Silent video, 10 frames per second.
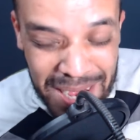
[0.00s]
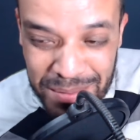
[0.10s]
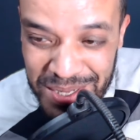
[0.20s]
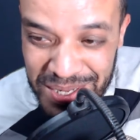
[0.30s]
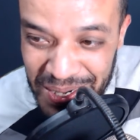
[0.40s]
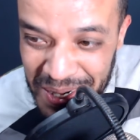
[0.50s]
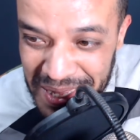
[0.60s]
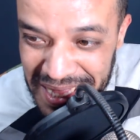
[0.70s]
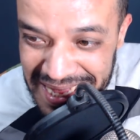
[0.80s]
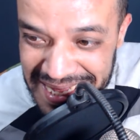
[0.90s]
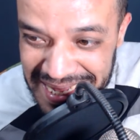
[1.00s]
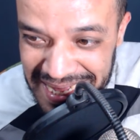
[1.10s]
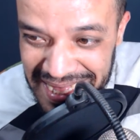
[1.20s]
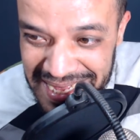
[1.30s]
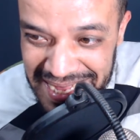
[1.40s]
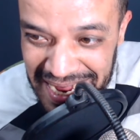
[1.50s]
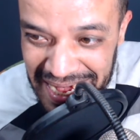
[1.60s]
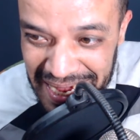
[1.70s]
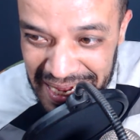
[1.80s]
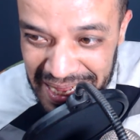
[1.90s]
I'm sorry that see this
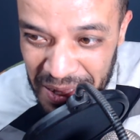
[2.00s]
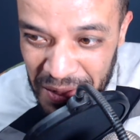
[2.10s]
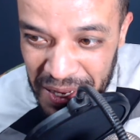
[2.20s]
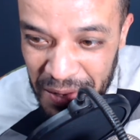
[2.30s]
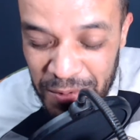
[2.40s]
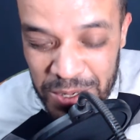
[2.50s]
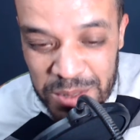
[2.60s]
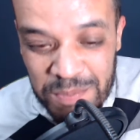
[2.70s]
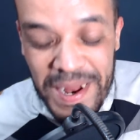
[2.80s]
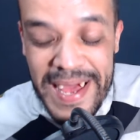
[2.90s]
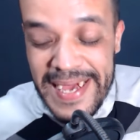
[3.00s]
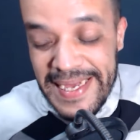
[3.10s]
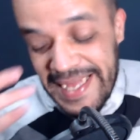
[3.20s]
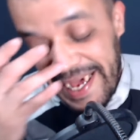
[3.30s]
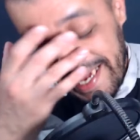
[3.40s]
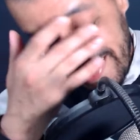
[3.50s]
like in the first place,